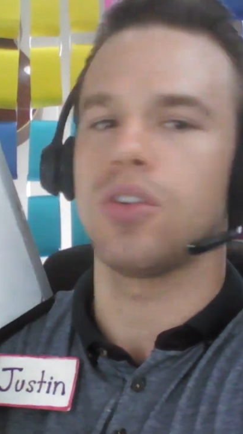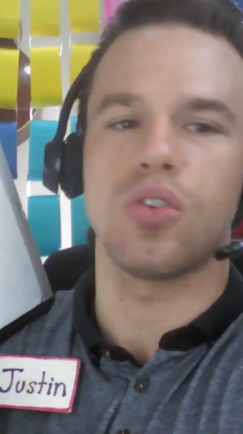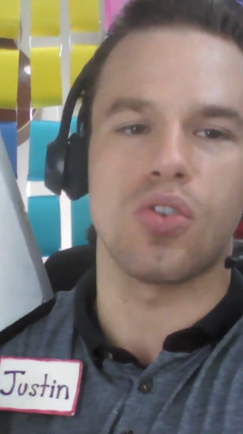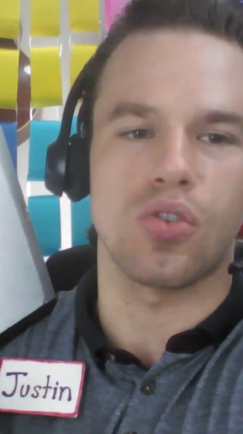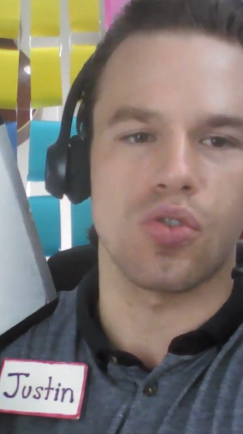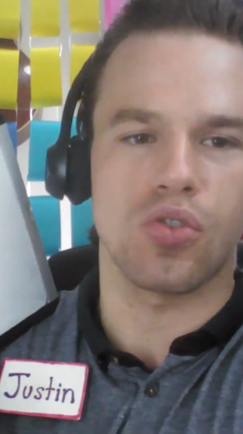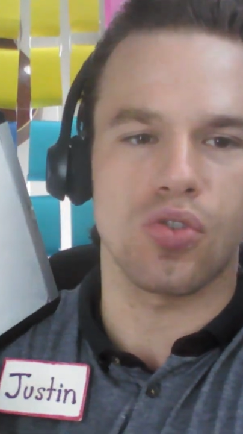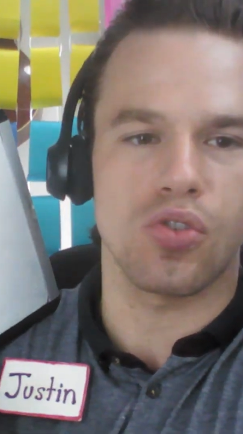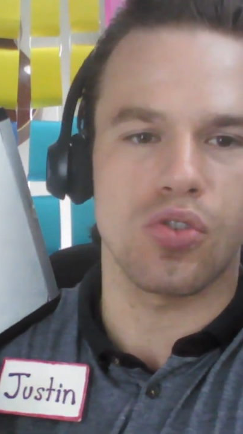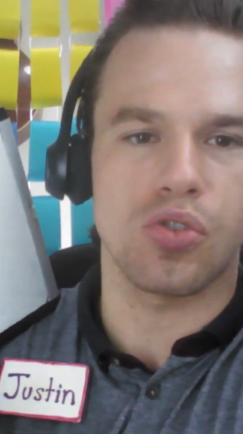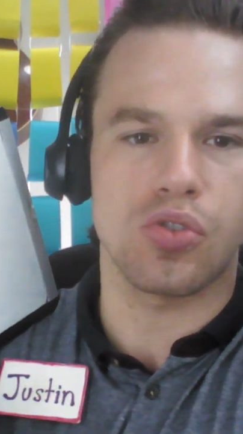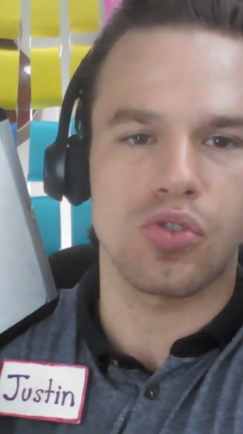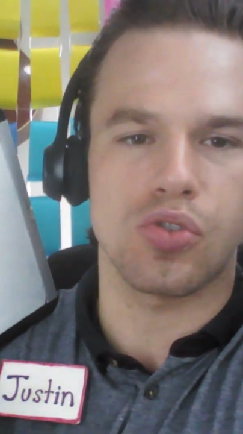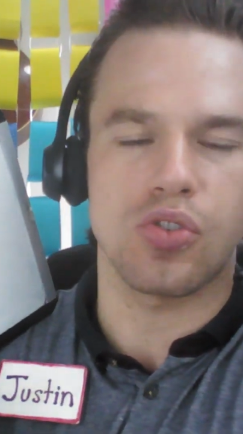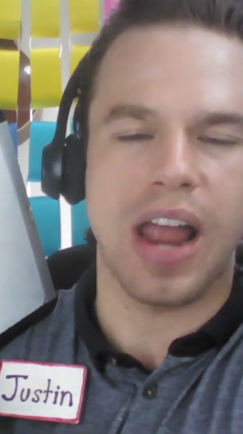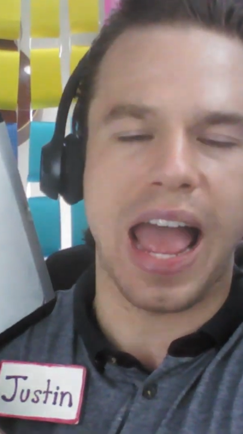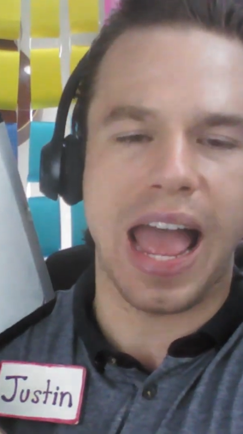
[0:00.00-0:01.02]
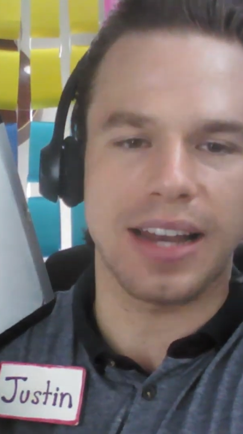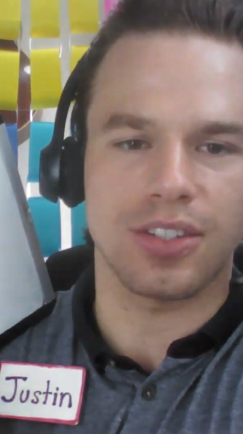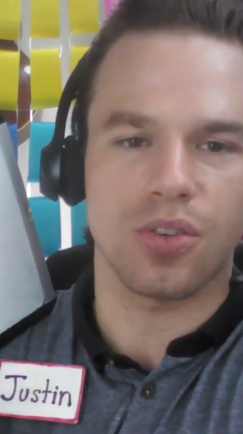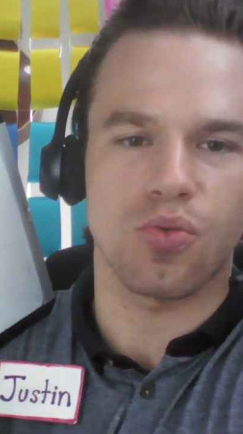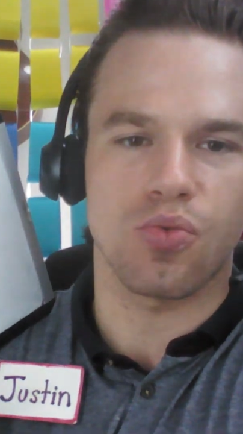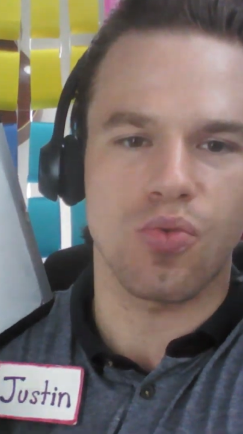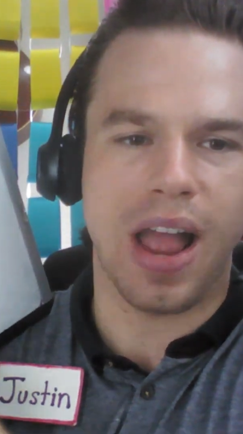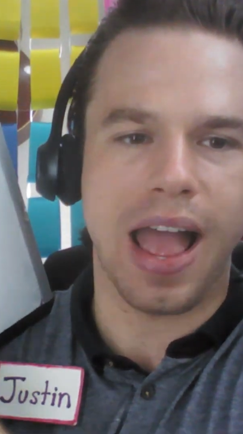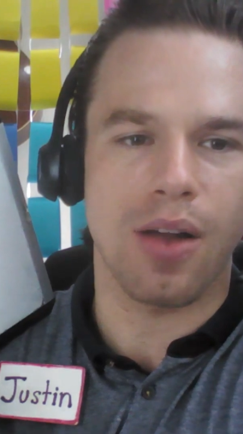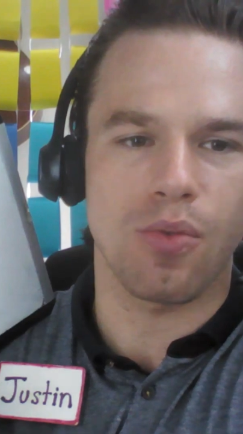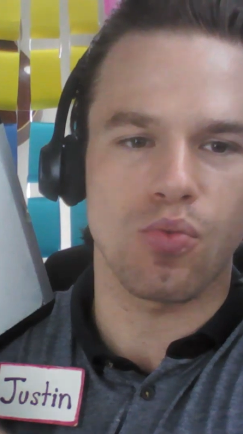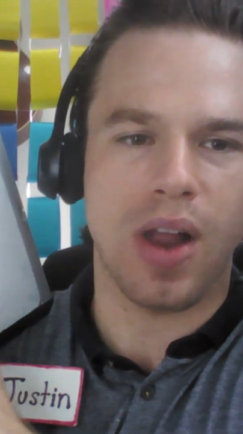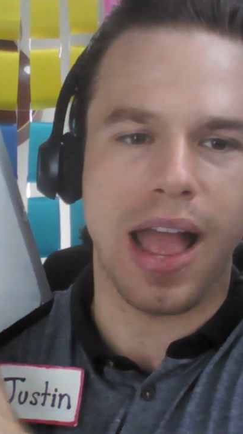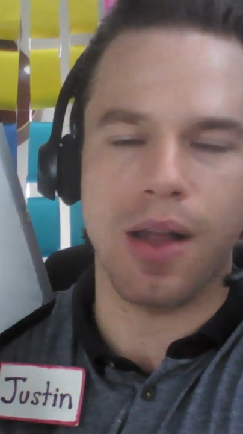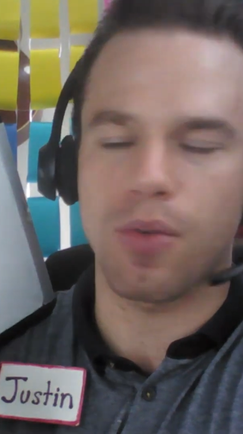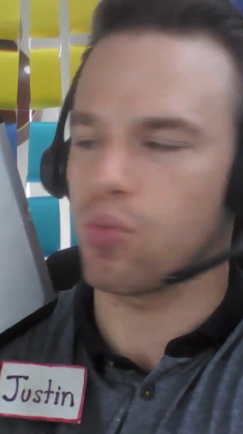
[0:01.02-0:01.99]

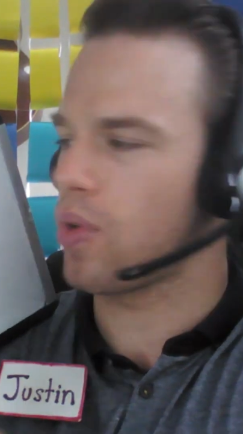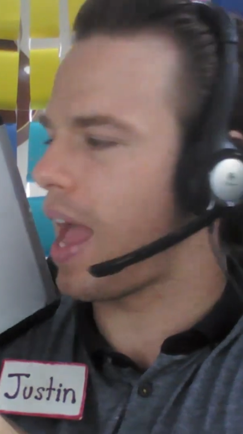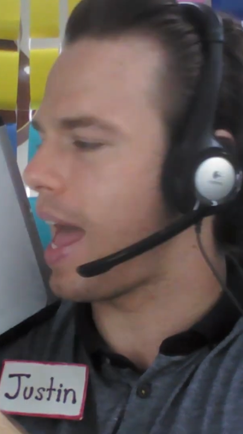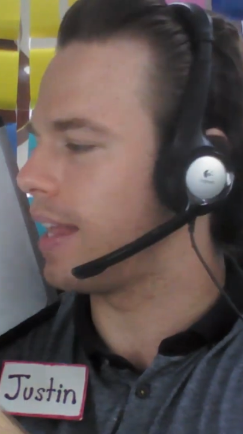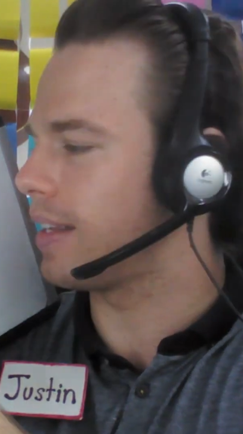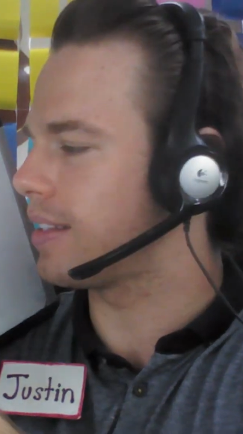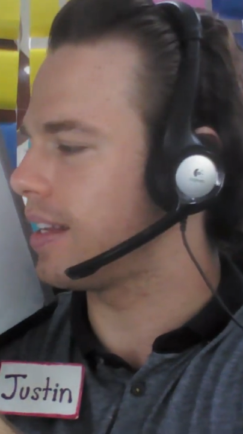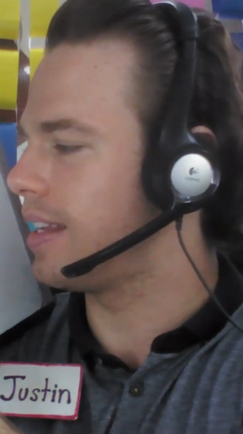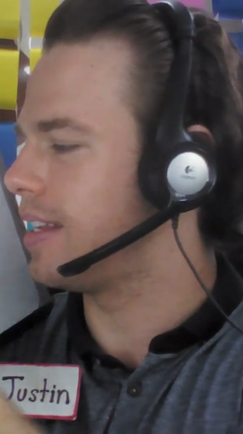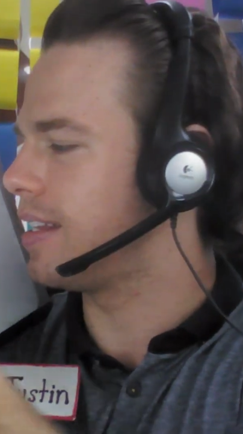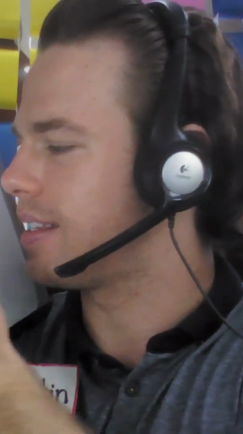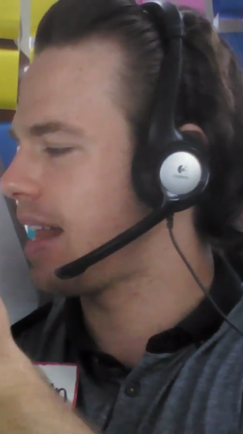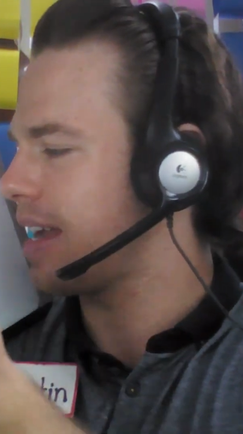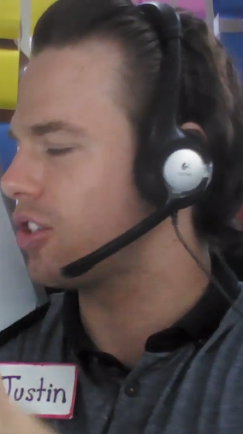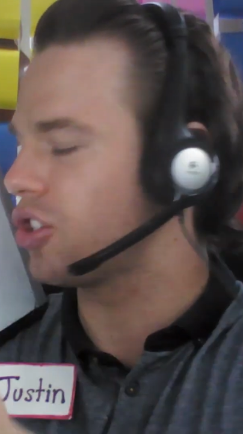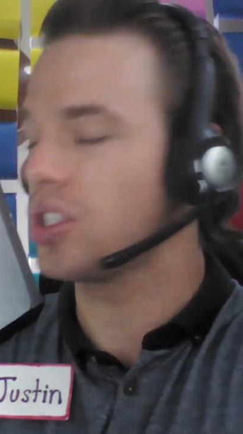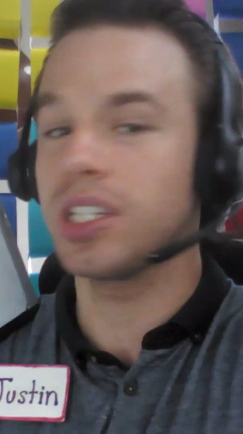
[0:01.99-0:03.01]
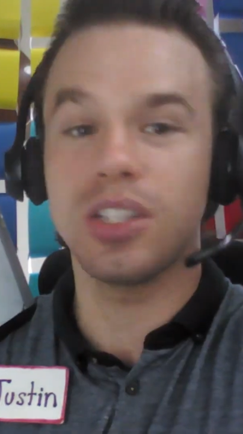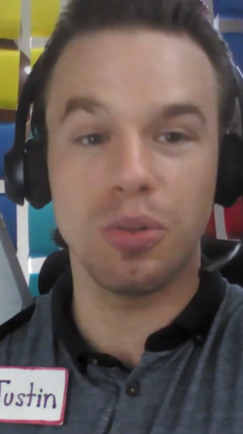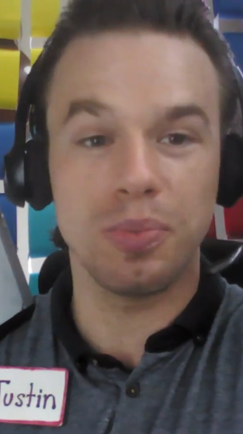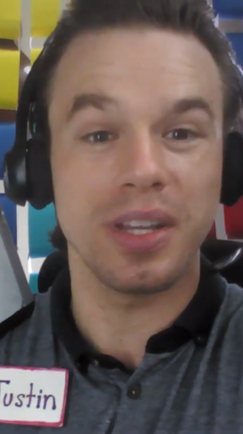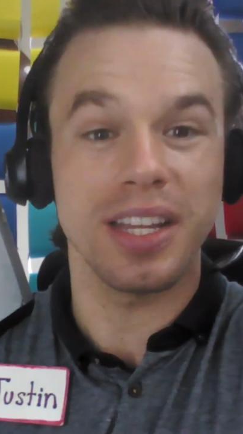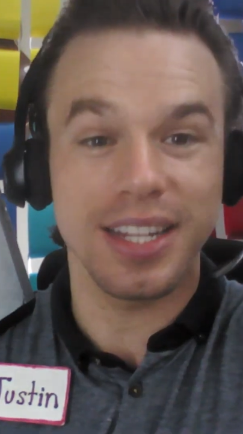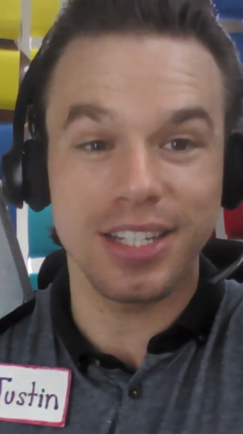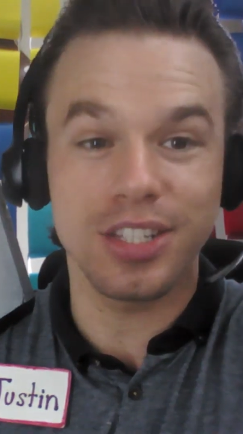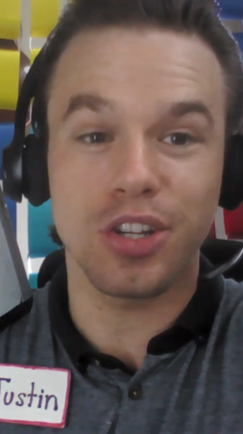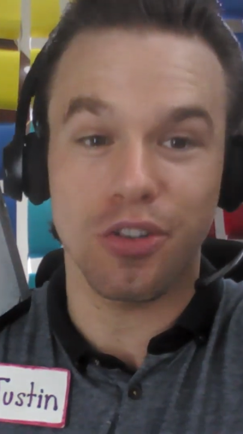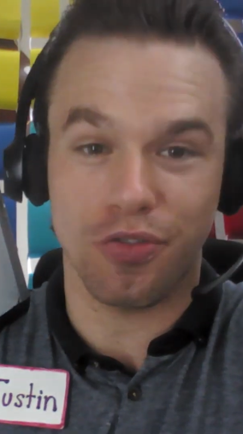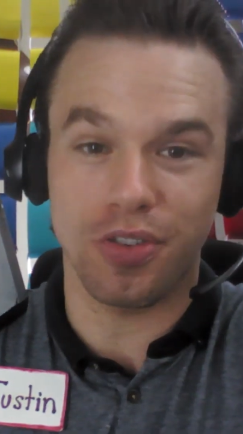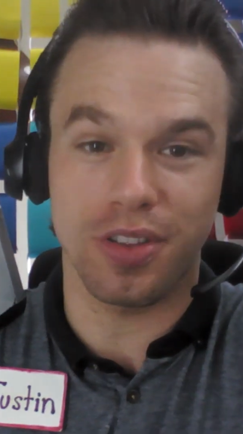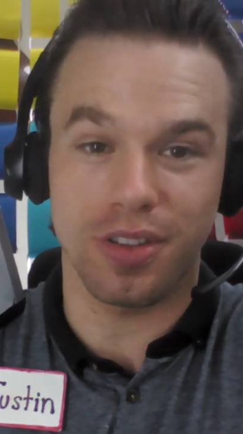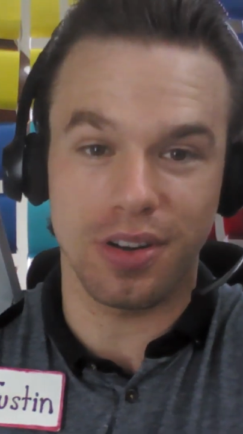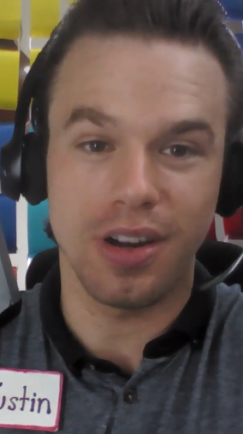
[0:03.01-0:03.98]
rat, and it's actually a little bit easier
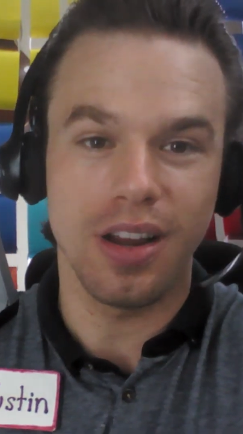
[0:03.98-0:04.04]
for